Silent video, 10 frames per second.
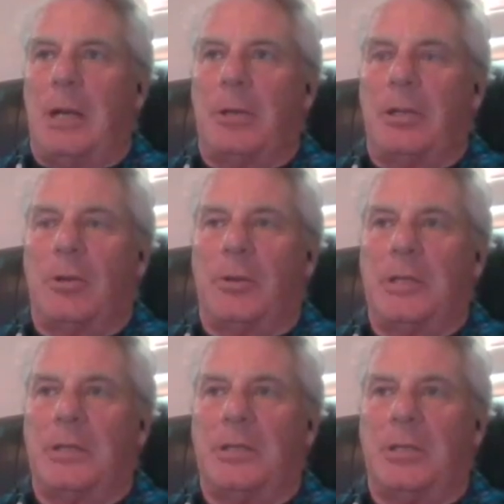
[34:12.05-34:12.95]
"I'm going to go to
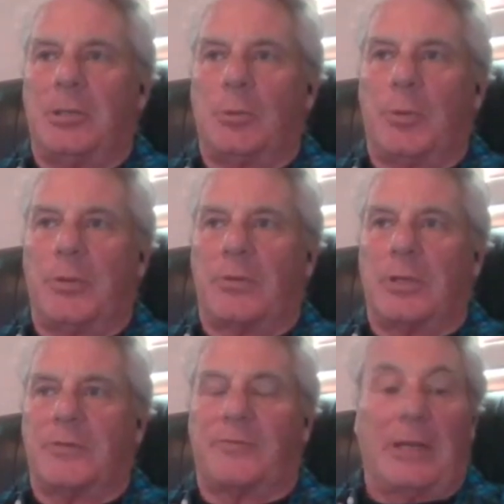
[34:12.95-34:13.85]
the internet to do
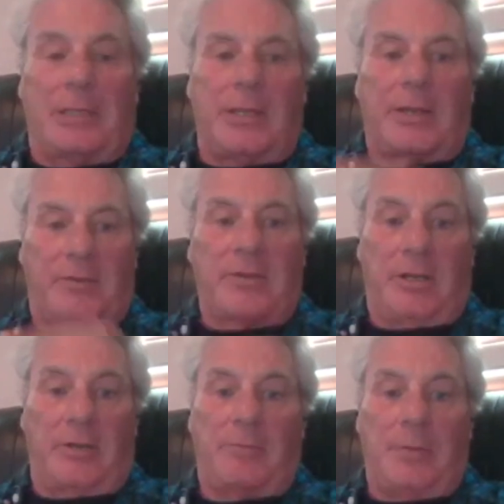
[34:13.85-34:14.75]
research," frankly, that
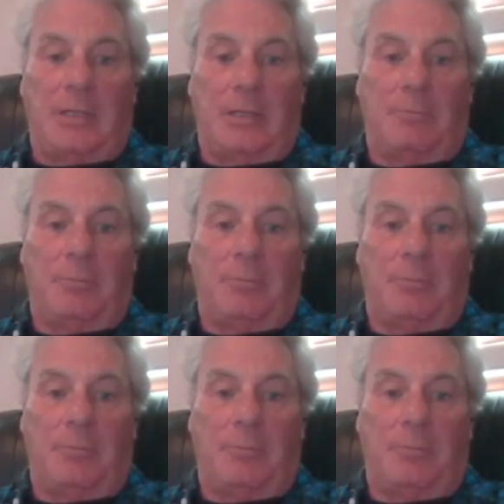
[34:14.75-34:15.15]
scares me,